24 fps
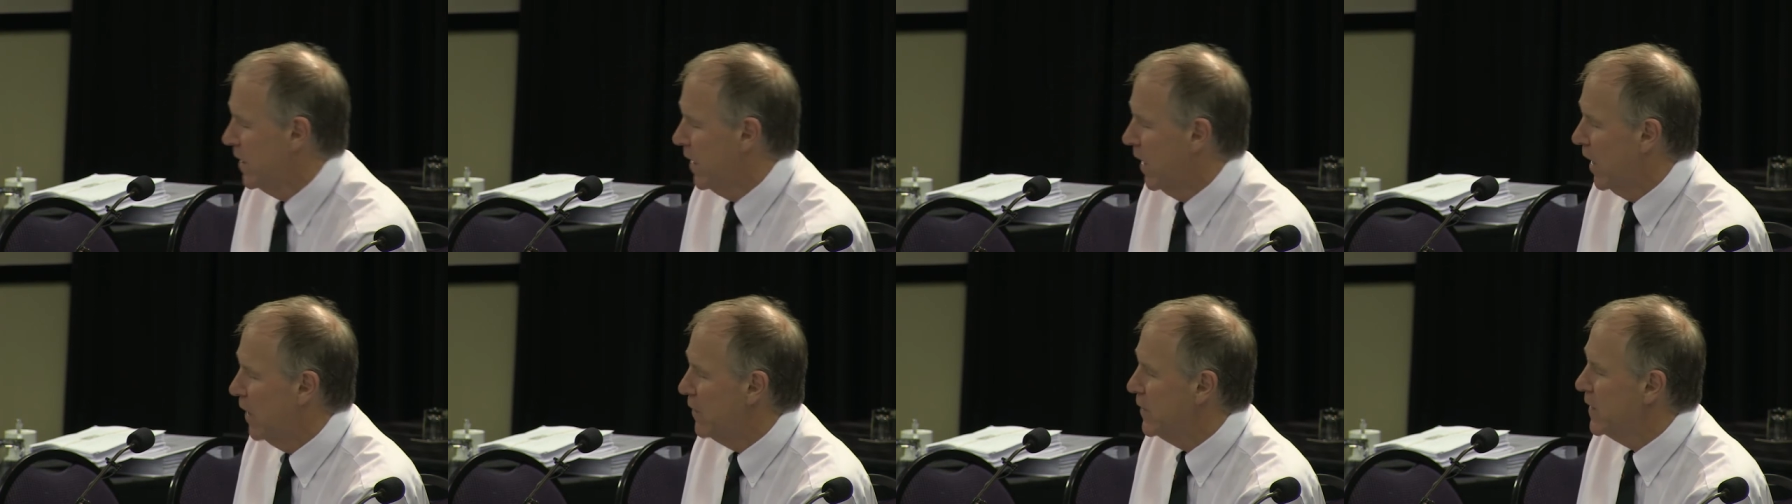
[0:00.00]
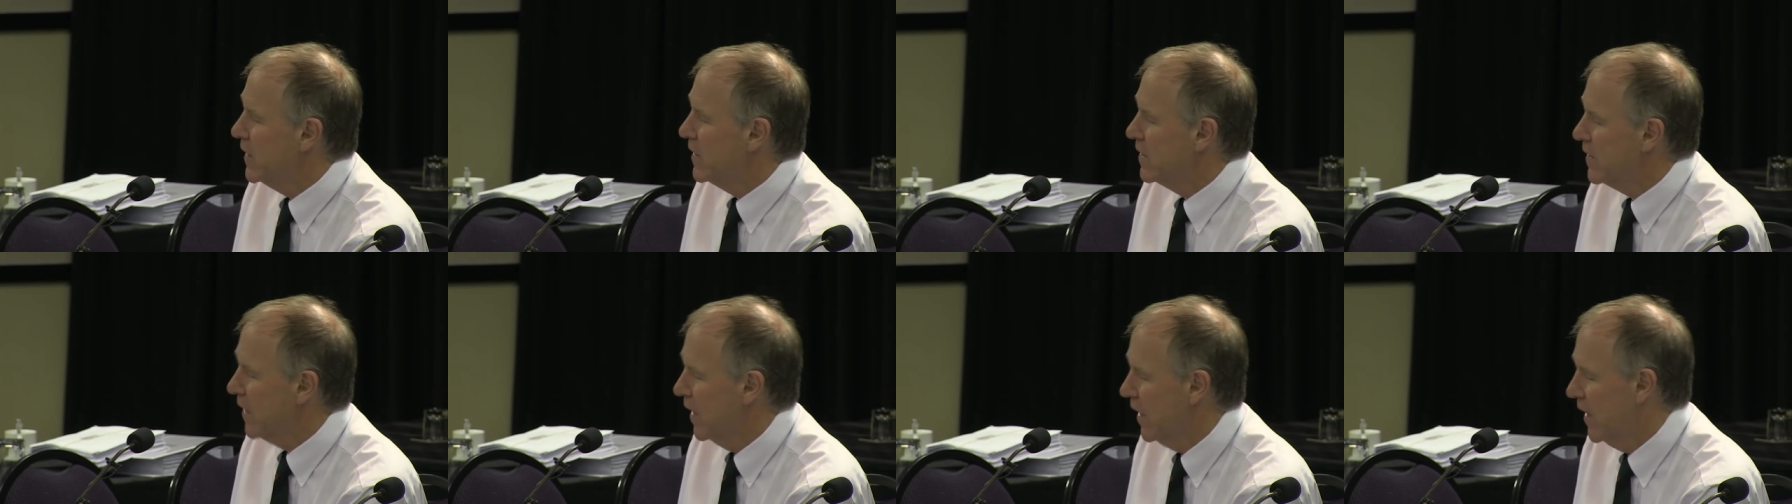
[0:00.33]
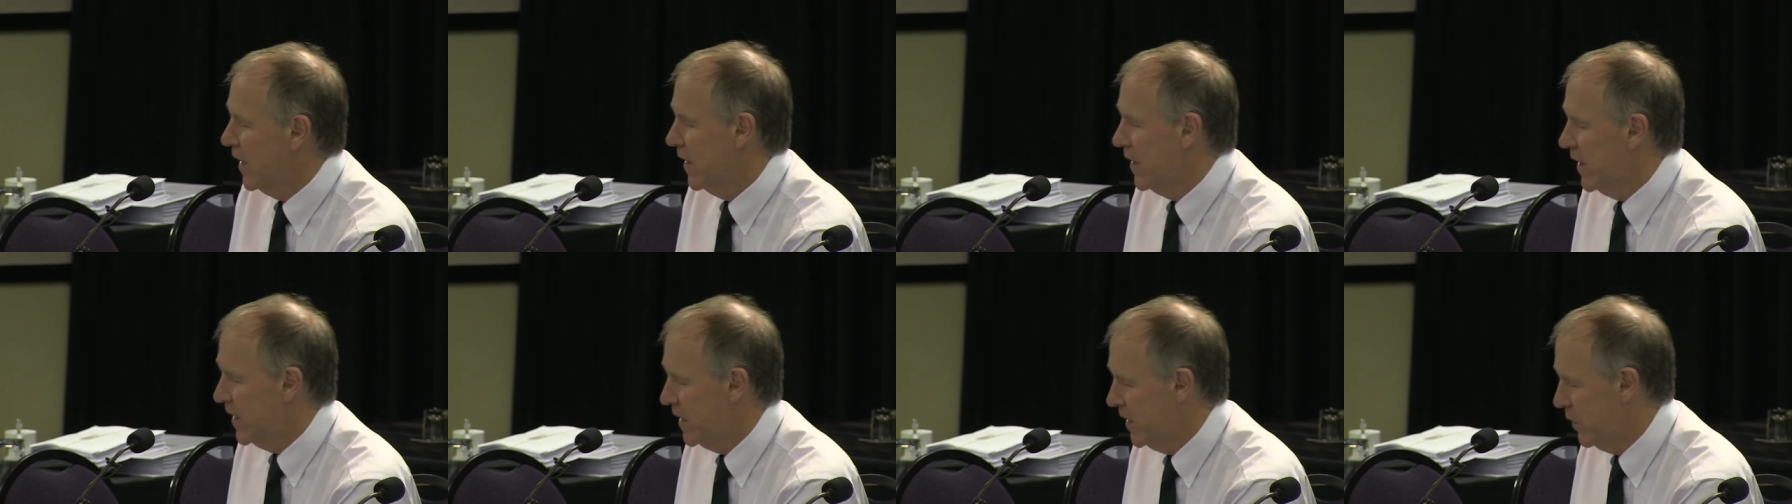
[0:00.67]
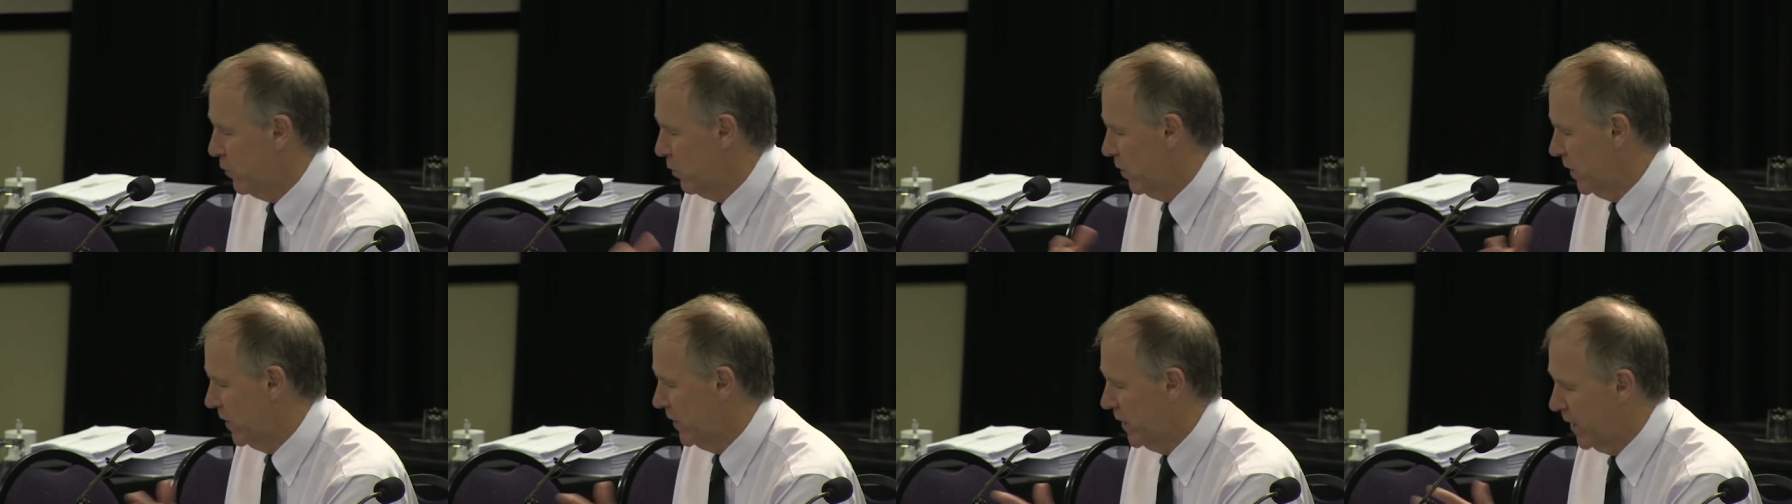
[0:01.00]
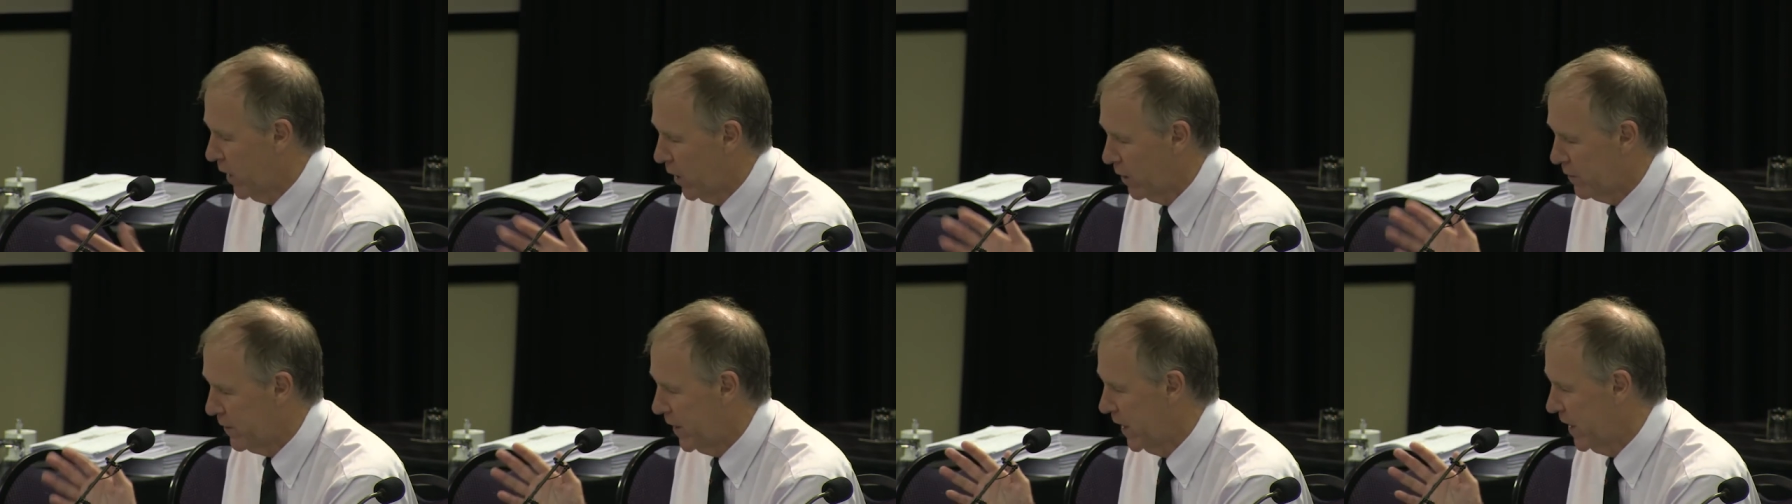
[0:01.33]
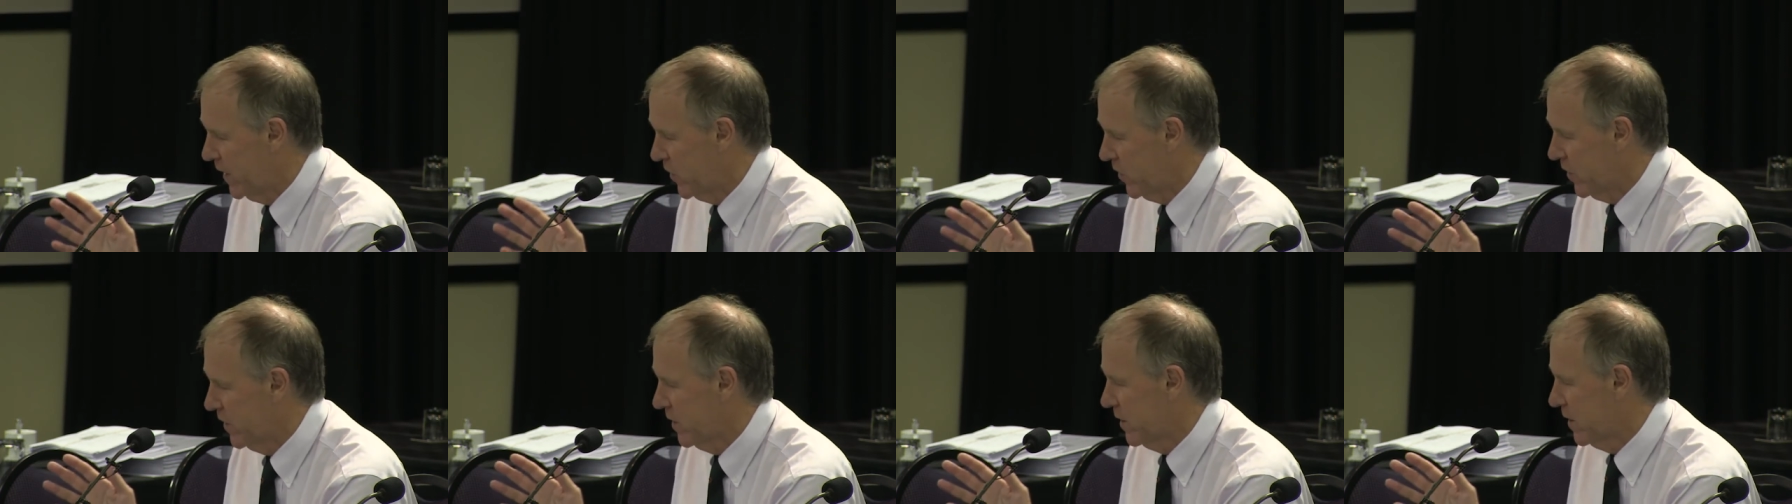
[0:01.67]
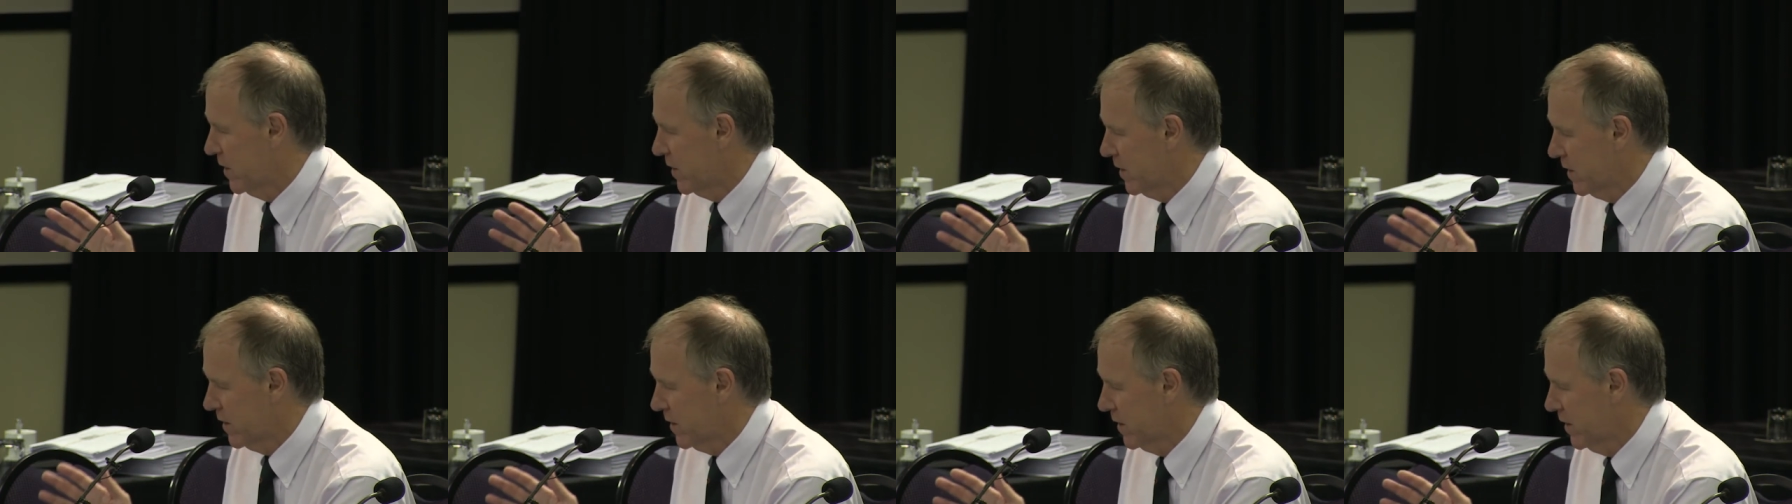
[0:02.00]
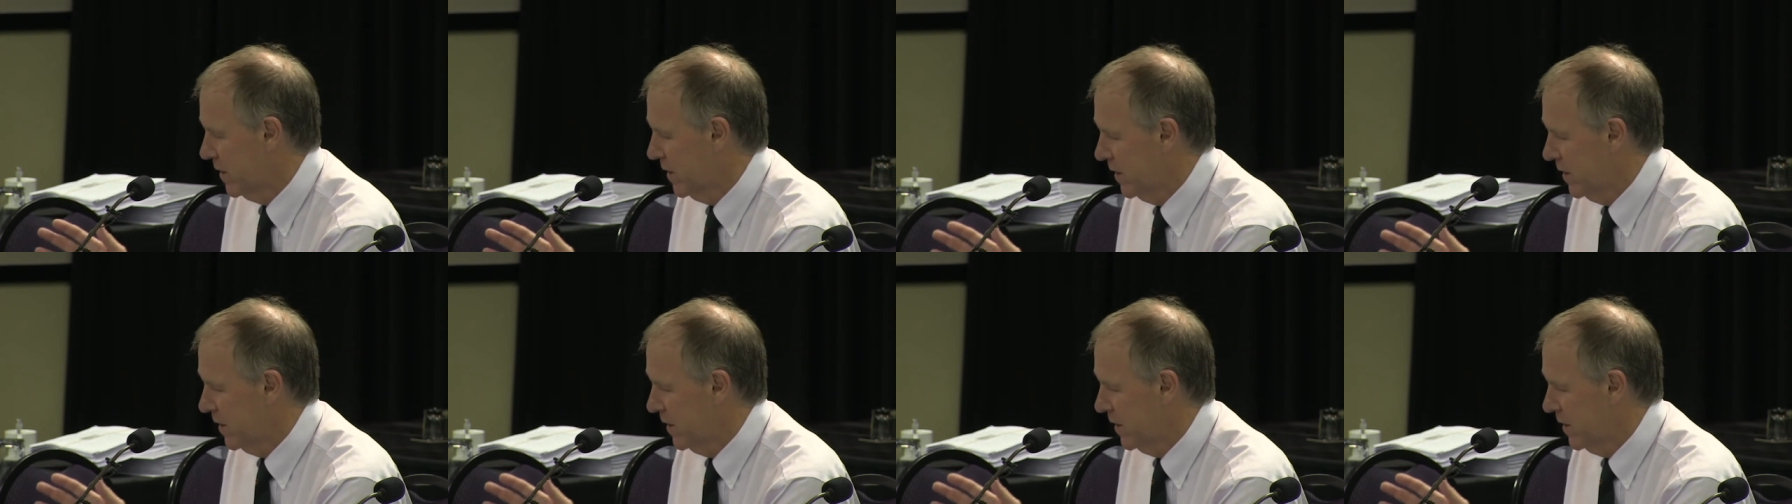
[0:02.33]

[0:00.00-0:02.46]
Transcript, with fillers: of entire na- of nations.